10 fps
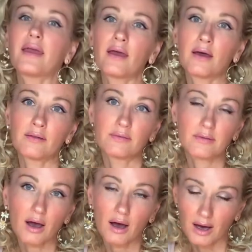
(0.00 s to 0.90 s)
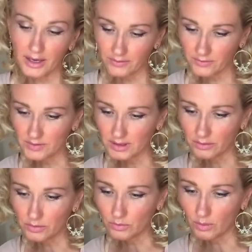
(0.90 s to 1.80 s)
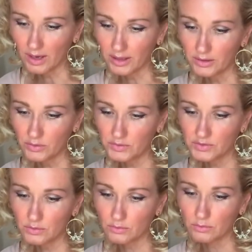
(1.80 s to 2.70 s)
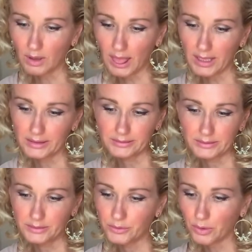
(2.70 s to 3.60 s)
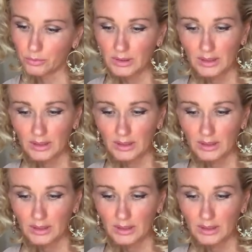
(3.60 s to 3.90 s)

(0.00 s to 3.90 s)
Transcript: and I have to tell you, I used to you know,